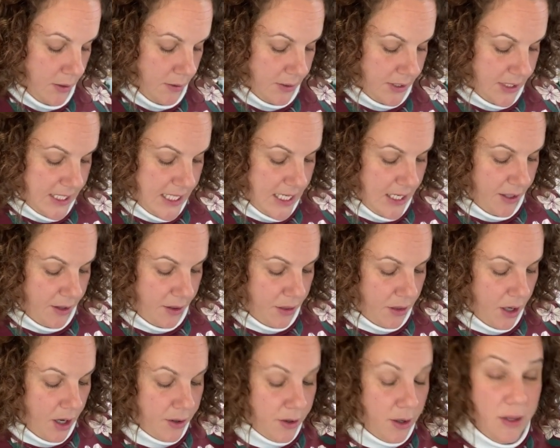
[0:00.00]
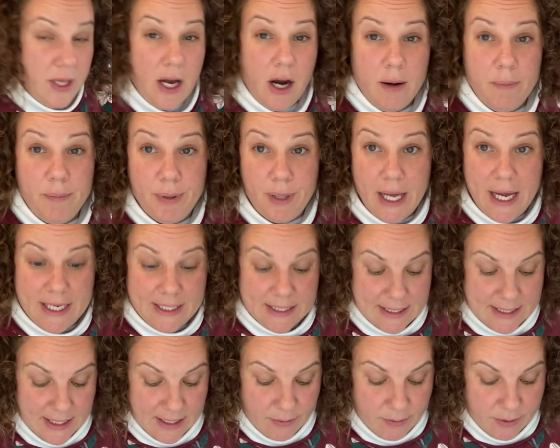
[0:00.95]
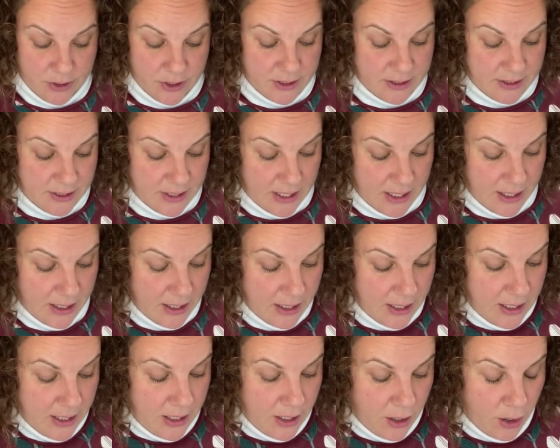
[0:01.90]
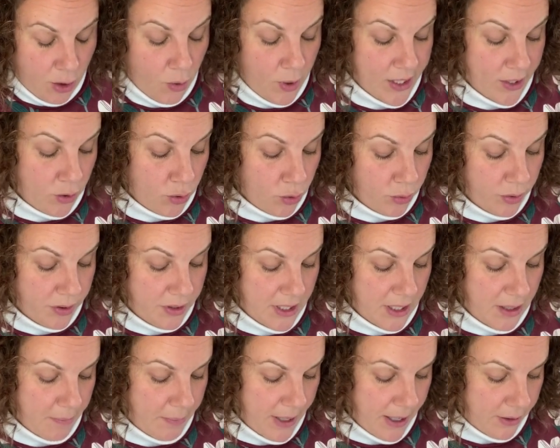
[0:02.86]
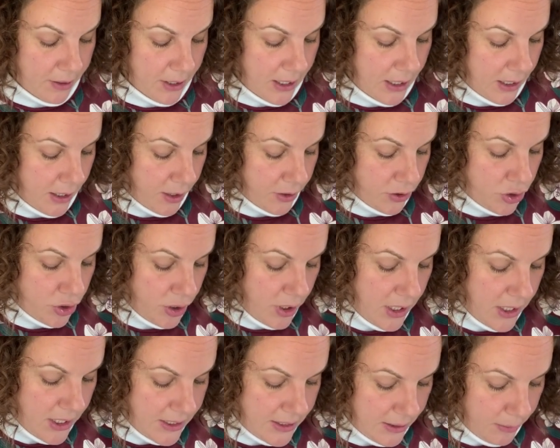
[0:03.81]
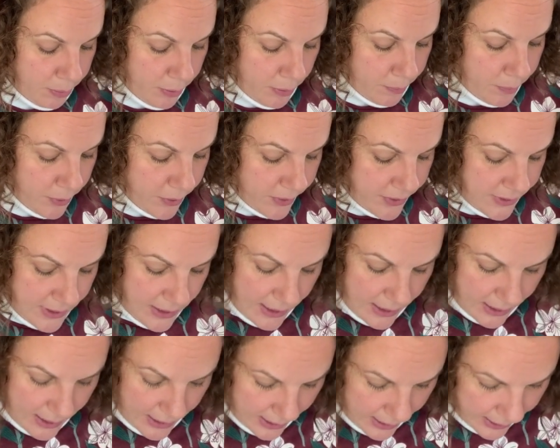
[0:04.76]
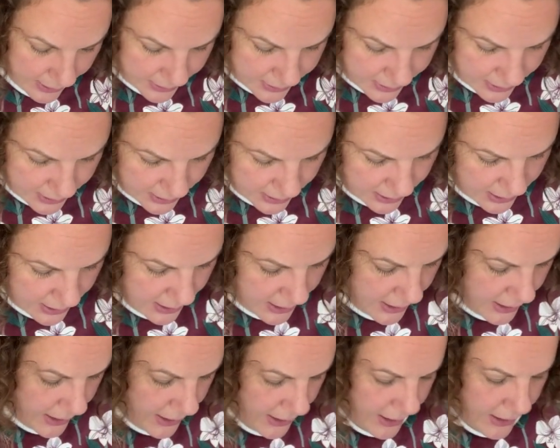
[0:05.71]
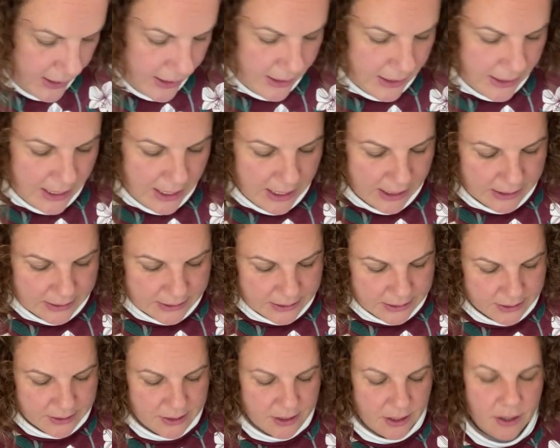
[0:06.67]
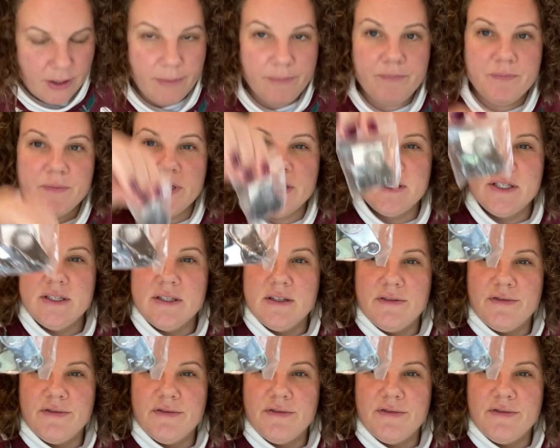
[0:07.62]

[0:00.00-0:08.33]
teeth, although they are plastic, which is the quite cool thing about it. And I'll show you the zipper pulls that I got in that. So this is the